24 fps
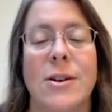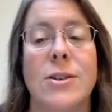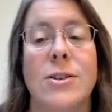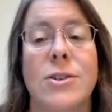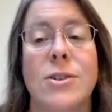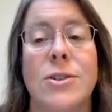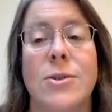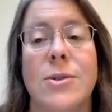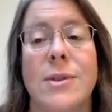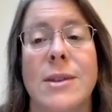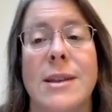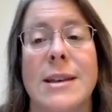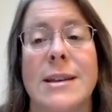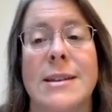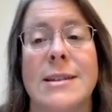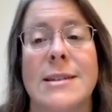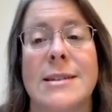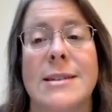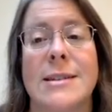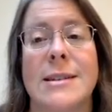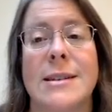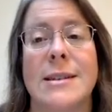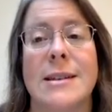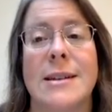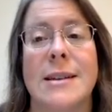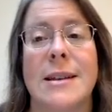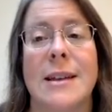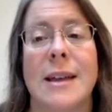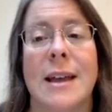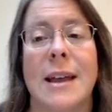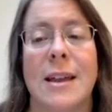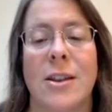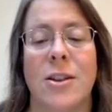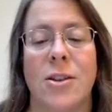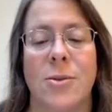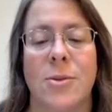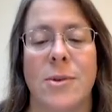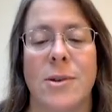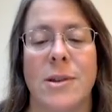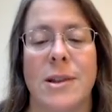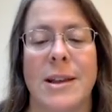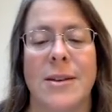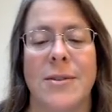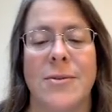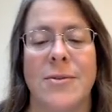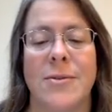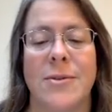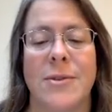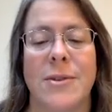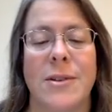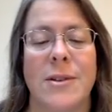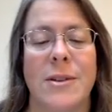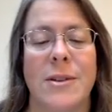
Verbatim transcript: Do this, and you will live.